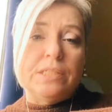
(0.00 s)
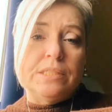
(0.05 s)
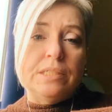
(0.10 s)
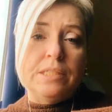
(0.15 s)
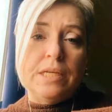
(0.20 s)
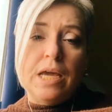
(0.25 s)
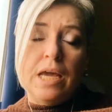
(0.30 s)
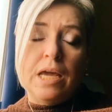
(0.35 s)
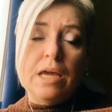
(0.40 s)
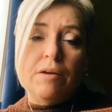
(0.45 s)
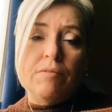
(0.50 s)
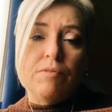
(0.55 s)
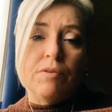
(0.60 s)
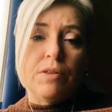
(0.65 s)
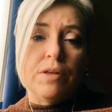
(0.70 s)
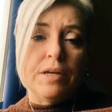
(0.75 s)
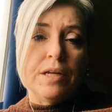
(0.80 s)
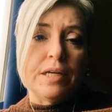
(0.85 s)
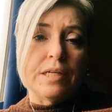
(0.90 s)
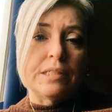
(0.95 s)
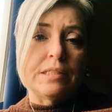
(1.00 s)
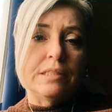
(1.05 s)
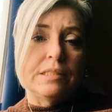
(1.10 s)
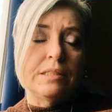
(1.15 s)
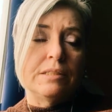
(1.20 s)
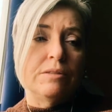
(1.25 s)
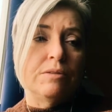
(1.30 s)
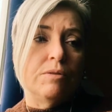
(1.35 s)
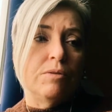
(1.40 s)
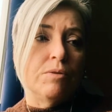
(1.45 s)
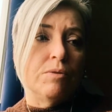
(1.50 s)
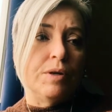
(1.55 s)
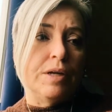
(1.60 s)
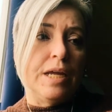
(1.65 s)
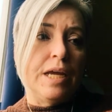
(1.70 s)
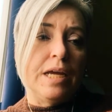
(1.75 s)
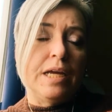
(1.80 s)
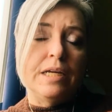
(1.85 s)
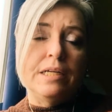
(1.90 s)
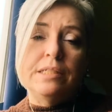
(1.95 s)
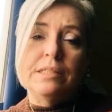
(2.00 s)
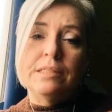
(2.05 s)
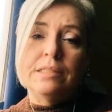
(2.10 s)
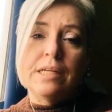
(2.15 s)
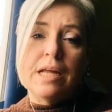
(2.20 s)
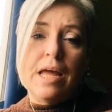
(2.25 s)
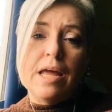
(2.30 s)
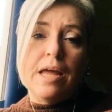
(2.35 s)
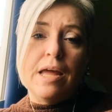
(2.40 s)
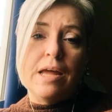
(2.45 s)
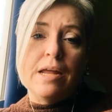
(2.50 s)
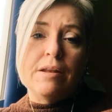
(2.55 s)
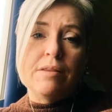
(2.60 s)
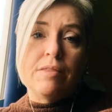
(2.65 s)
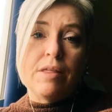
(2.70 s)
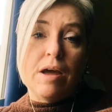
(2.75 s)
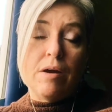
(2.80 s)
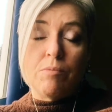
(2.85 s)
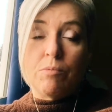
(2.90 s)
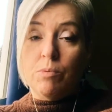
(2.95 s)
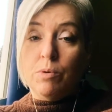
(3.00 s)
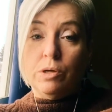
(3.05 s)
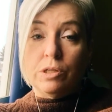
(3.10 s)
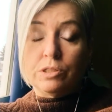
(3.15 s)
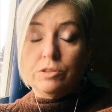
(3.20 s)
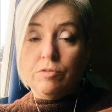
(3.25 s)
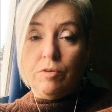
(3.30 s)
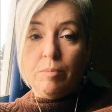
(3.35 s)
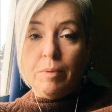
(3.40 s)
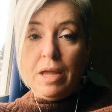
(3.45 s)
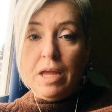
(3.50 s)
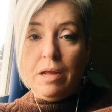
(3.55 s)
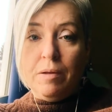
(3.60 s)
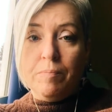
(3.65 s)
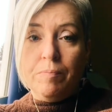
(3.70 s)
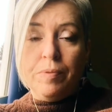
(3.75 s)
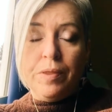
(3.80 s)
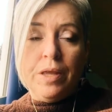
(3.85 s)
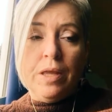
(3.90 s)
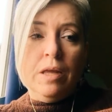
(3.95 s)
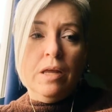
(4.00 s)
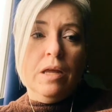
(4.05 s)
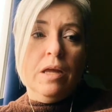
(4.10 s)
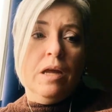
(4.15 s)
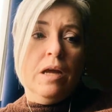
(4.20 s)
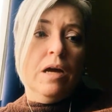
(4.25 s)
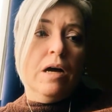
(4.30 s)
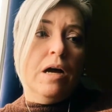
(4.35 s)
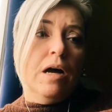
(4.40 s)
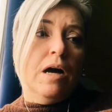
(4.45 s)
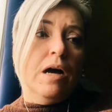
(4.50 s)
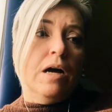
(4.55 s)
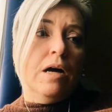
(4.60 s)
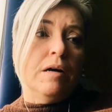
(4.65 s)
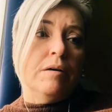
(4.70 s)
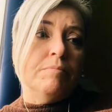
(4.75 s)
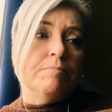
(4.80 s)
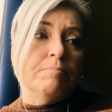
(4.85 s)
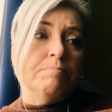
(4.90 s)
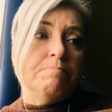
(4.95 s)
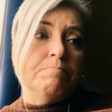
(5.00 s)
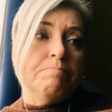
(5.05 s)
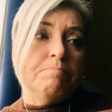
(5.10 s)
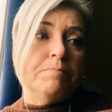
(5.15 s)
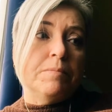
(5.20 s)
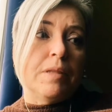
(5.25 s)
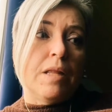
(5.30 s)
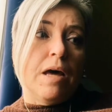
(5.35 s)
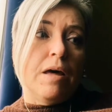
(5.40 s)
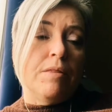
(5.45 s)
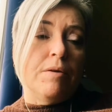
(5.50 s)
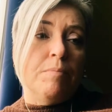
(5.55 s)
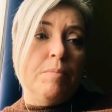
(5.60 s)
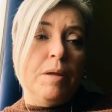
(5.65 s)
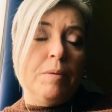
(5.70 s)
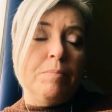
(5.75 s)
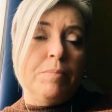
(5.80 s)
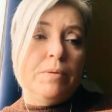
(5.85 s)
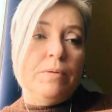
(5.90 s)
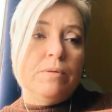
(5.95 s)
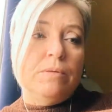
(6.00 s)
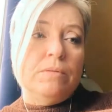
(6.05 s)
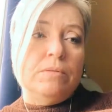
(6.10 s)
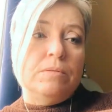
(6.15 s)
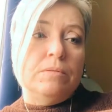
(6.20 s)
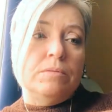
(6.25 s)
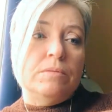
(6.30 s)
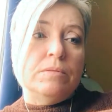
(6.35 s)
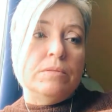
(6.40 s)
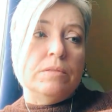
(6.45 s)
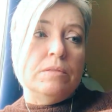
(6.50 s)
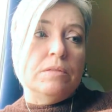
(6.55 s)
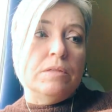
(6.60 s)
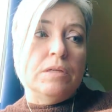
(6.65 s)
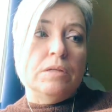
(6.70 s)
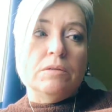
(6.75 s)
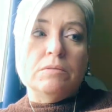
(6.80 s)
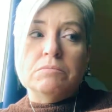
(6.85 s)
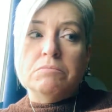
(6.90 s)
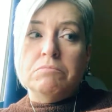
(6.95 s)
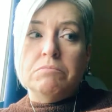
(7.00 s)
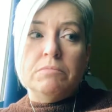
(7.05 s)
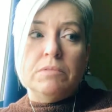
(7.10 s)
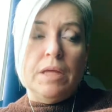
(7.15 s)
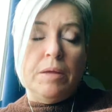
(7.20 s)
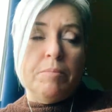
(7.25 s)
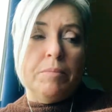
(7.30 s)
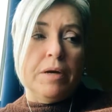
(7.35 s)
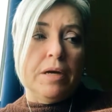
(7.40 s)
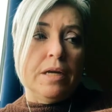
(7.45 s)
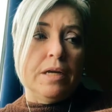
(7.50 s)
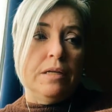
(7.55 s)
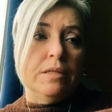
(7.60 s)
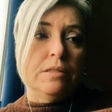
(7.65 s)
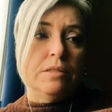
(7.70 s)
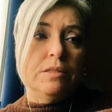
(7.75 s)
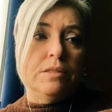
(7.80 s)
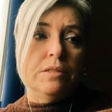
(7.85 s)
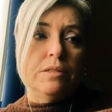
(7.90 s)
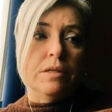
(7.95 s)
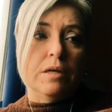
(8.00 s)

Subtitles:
a day for the next 3 days, and that works for me. Other people, you know, they might